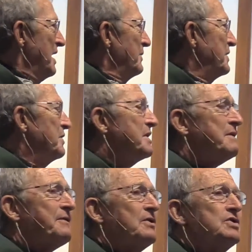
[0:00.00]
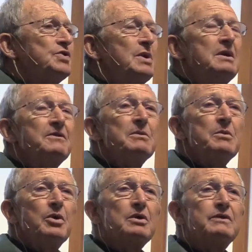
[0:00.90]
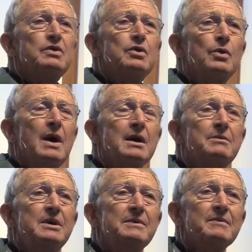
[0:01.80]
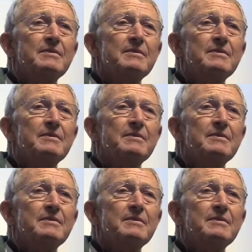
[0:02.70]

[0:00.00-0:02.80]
When we hear that first reading from the book of Deuteronomy,